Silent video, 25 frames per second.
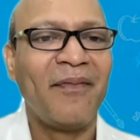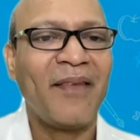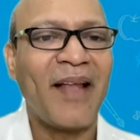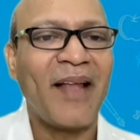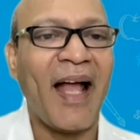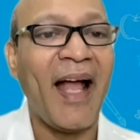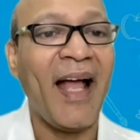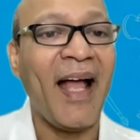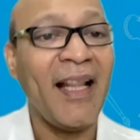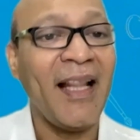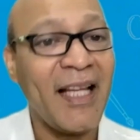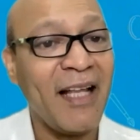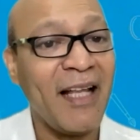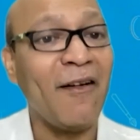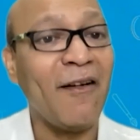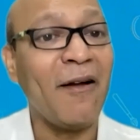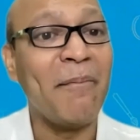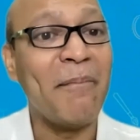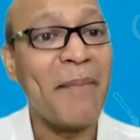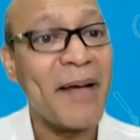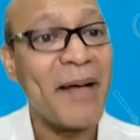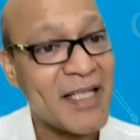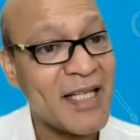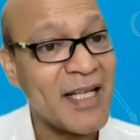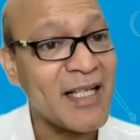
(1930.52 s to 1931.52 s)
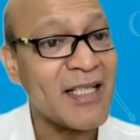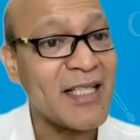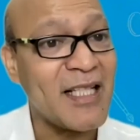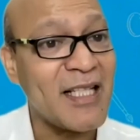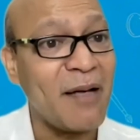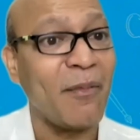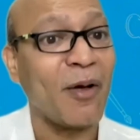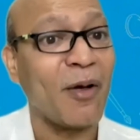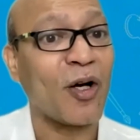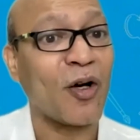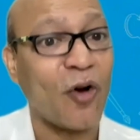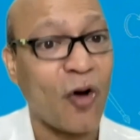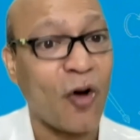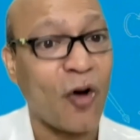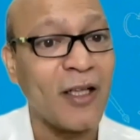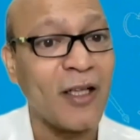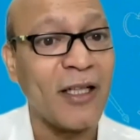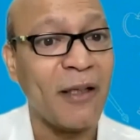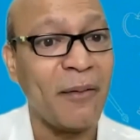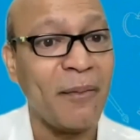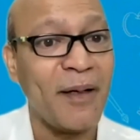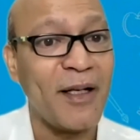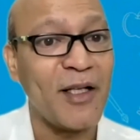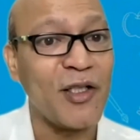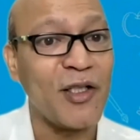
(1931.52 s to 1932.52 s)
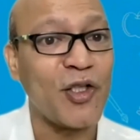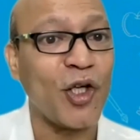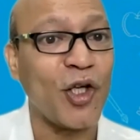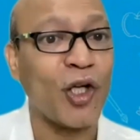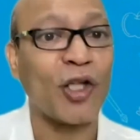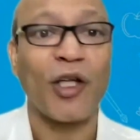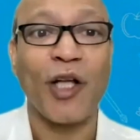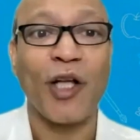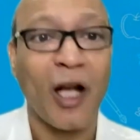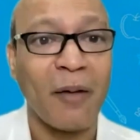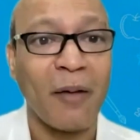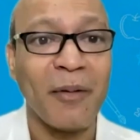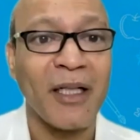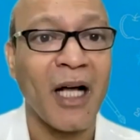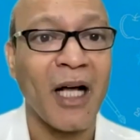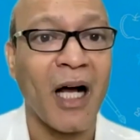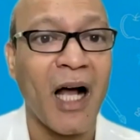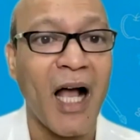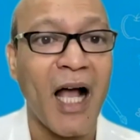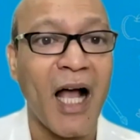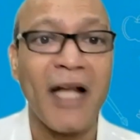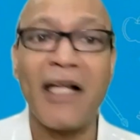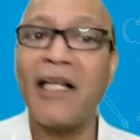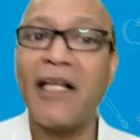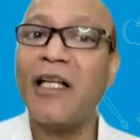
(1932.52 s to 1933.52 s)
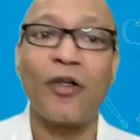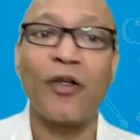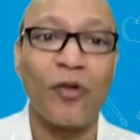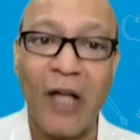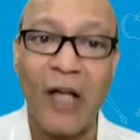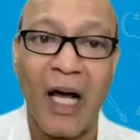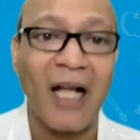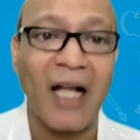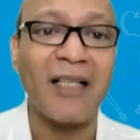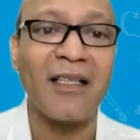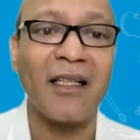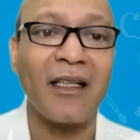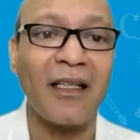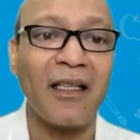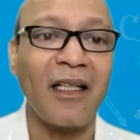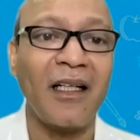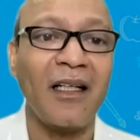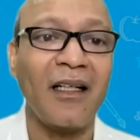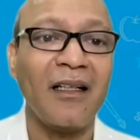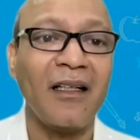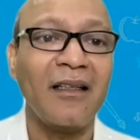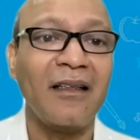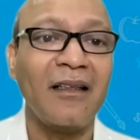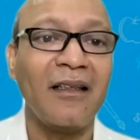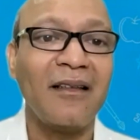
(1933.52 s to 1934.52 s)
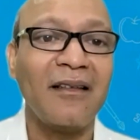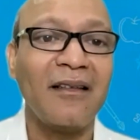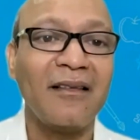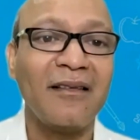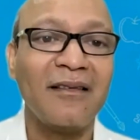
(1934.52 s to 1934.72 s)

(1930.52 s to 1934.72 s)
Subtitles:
And they will message them or call them and say, tera abhi tak aaya nahi, tu dal jaldi.